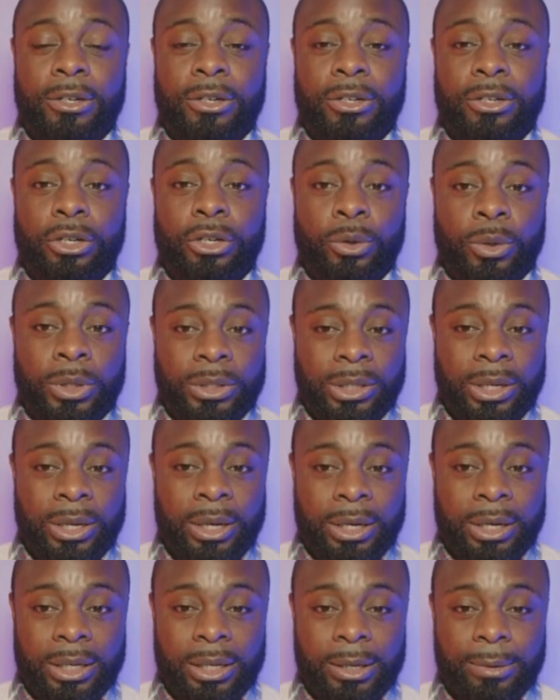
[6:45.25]
Noah's
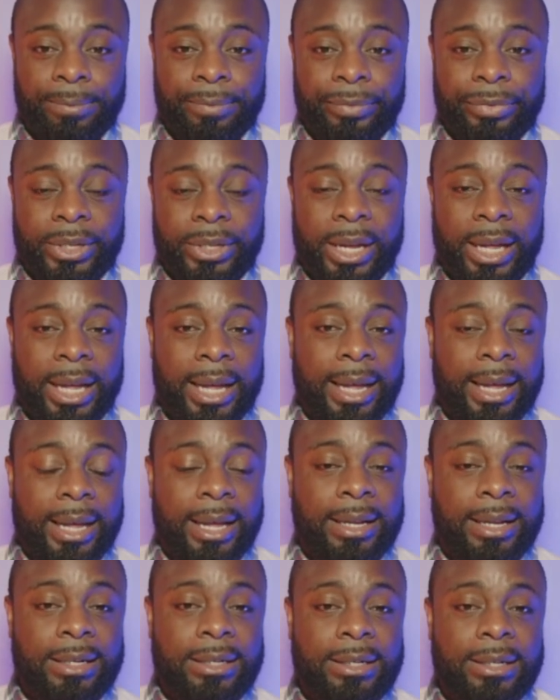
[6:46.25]
Ark
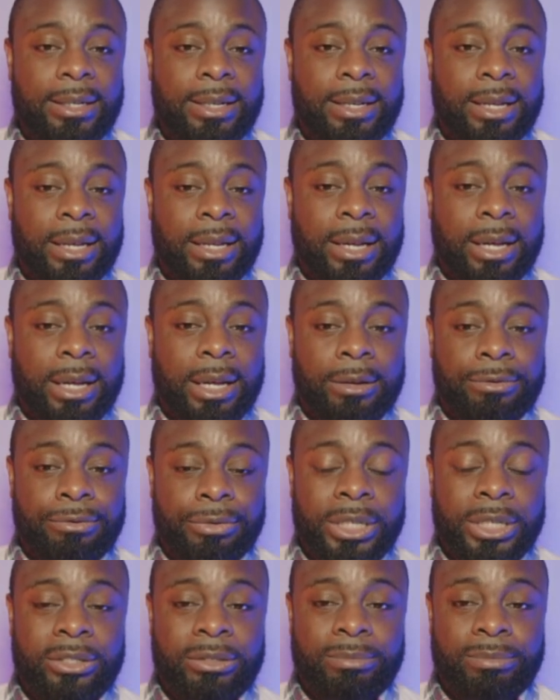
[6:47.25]
and
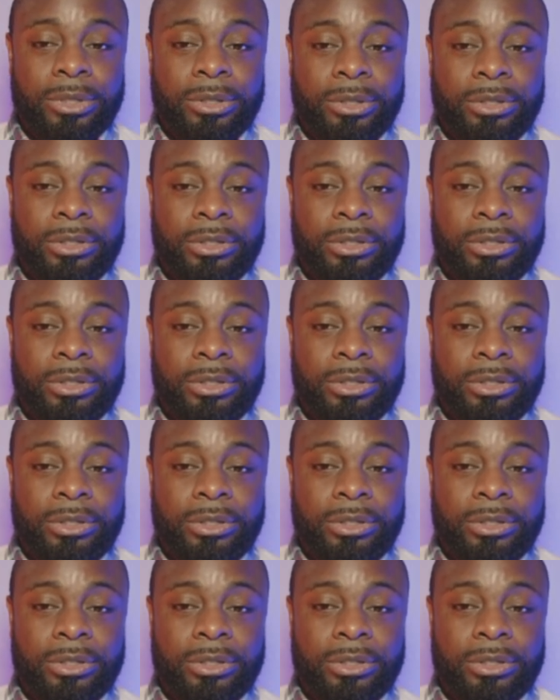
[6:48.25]
Friesen Brook.